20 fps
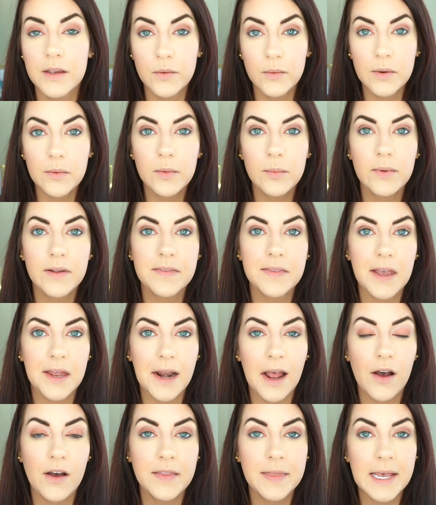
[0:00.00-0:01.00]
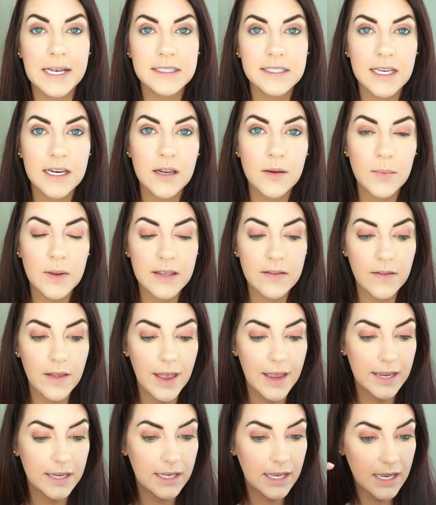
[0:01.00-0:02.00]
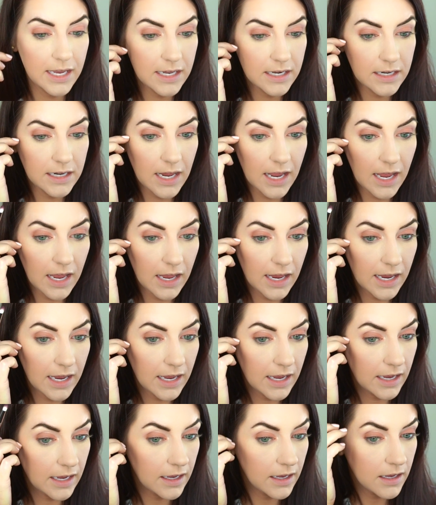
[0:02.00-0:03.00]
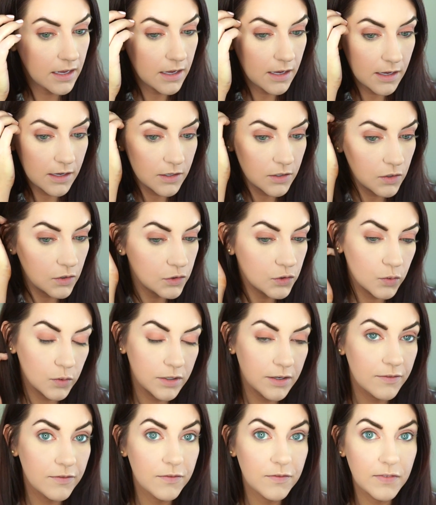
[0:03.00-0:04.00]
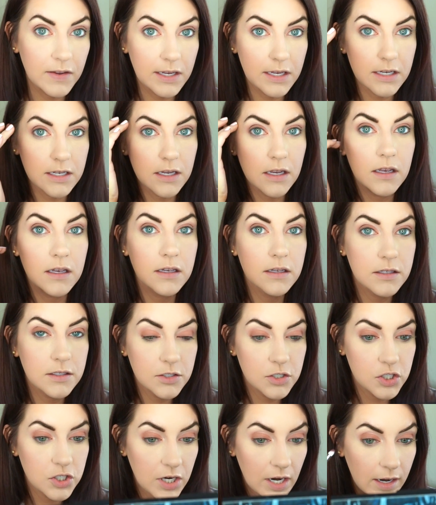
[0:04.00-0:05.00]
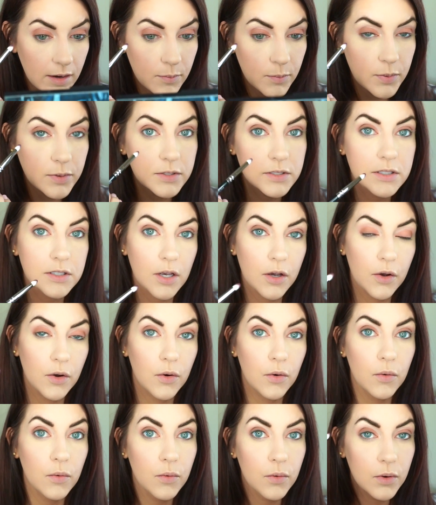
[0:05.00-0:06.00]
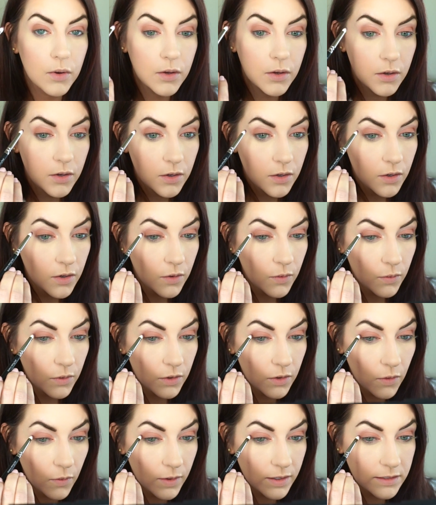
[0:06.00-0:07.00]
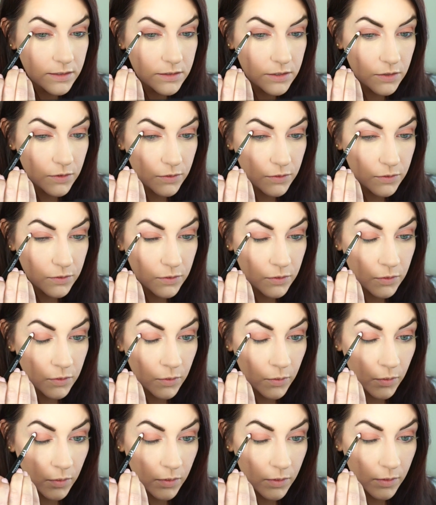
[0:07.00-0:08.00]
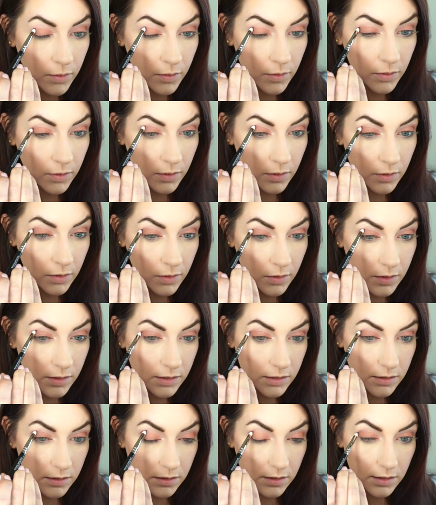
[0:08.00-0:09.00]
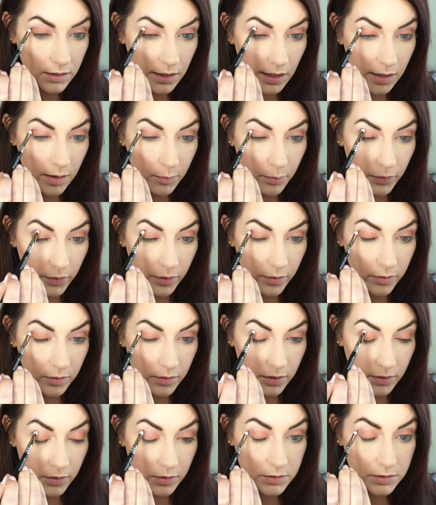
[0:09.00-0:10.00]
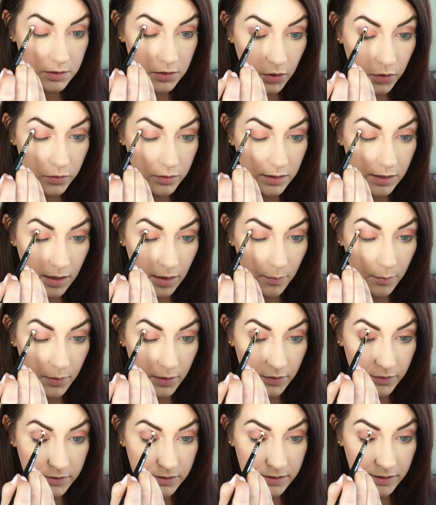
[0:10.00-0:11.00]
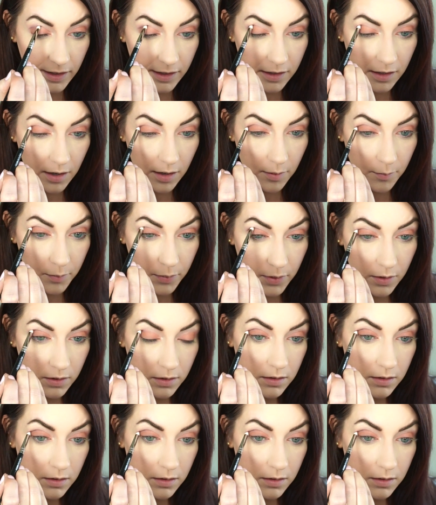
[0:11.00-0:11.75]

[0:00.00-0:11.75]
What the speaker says: then we will blend that out, and that's going to be like in a sort of V shape. So we're going to kind of slowly build that up.